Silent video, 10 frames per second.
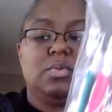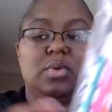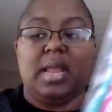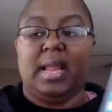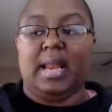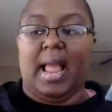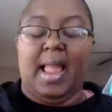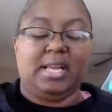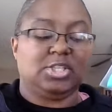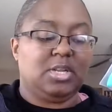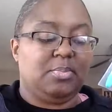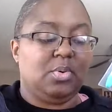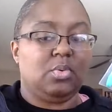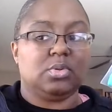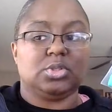and I actually
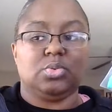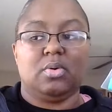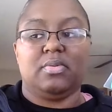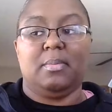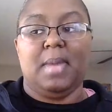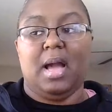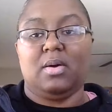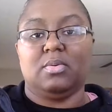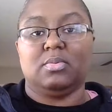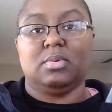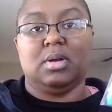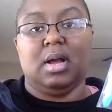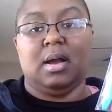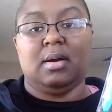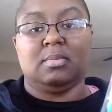pulled two of them out
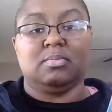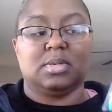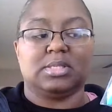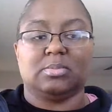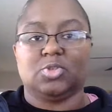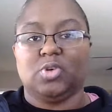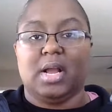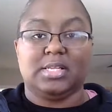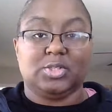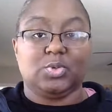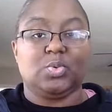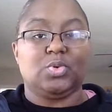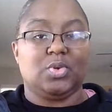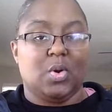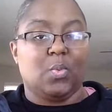because I'm trying to,
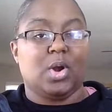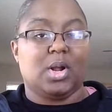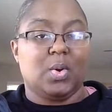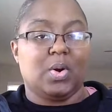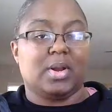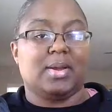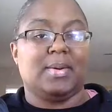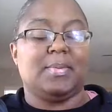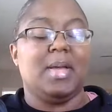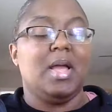you know, work on them